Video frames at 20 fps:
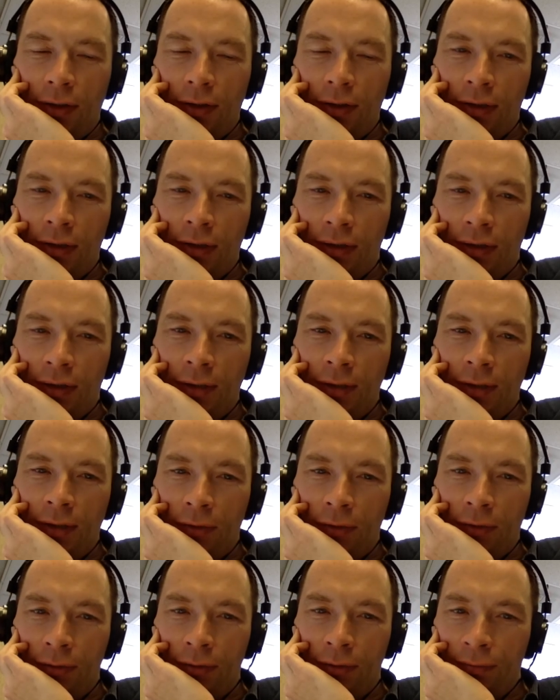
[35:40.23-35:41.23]
doesn't give
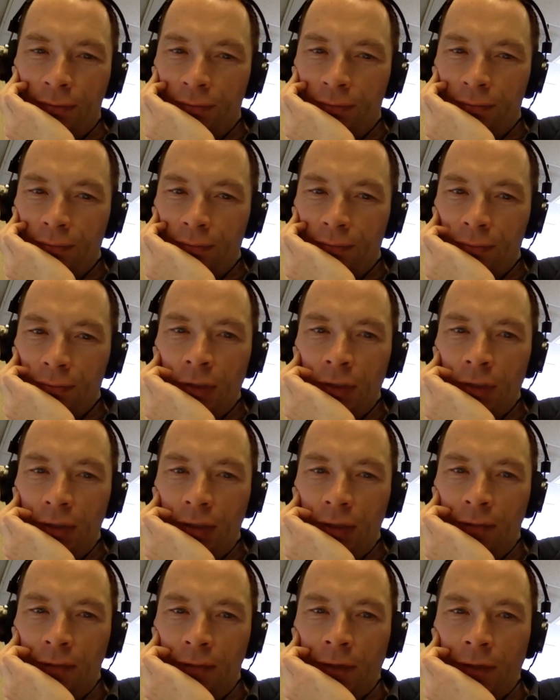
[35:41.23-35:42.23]
you
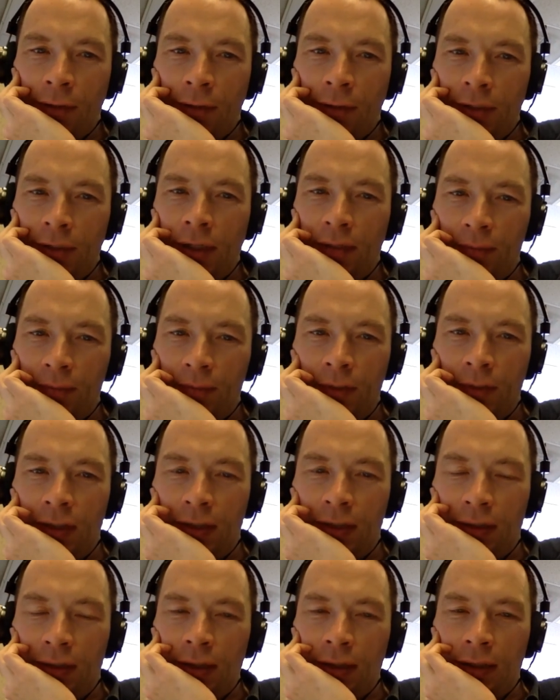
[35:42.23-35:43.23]
a file name,
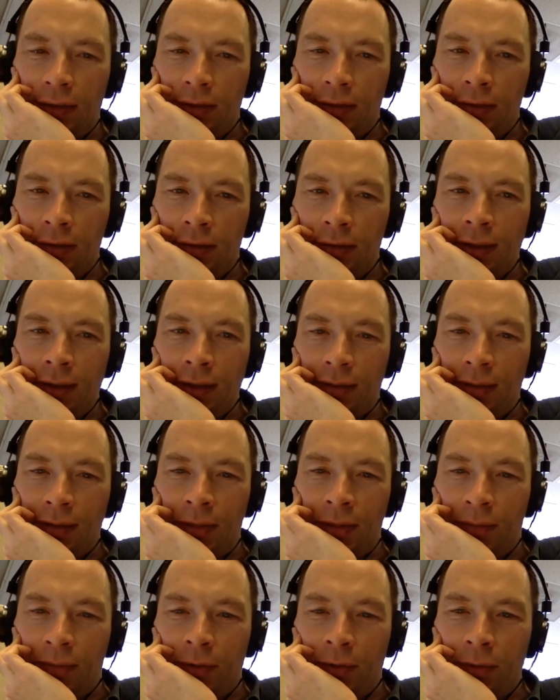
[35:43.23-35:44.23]
then that's a
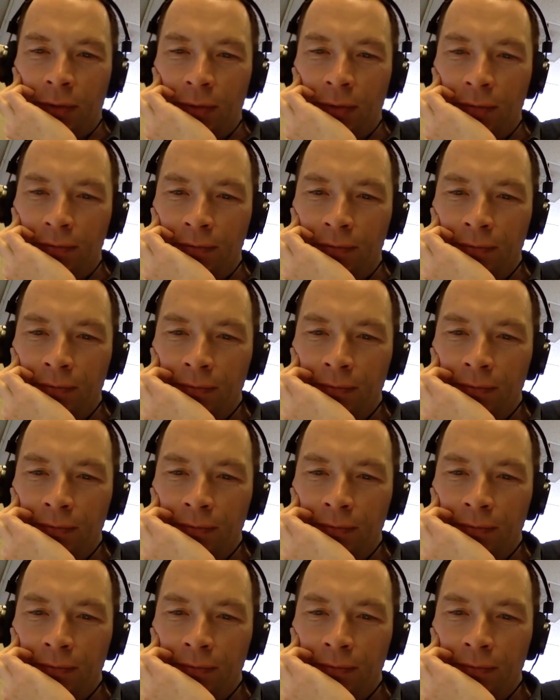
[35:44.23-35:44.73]
big problem.